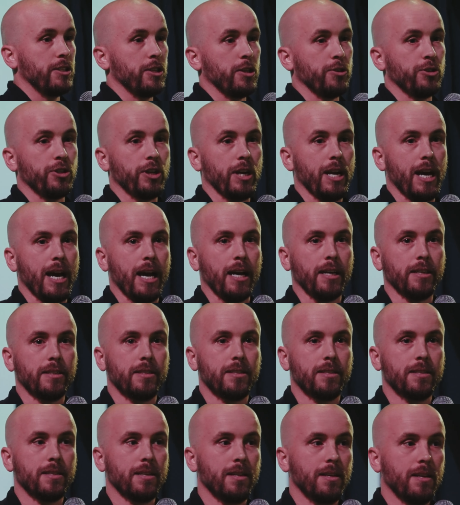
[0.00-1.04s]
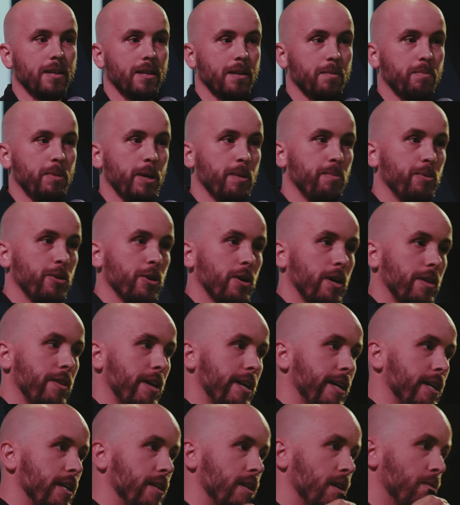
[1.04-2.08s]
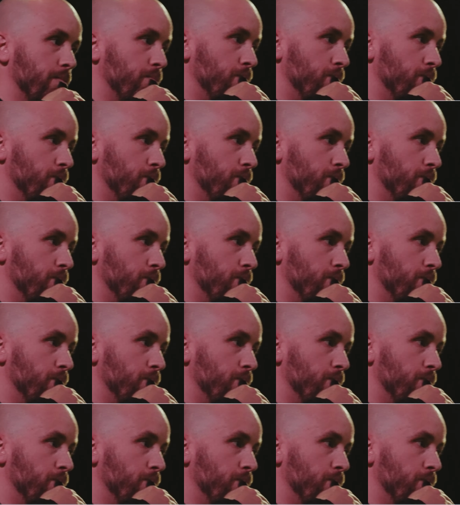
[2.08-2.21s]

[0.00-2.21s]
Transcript: social ads, people that are then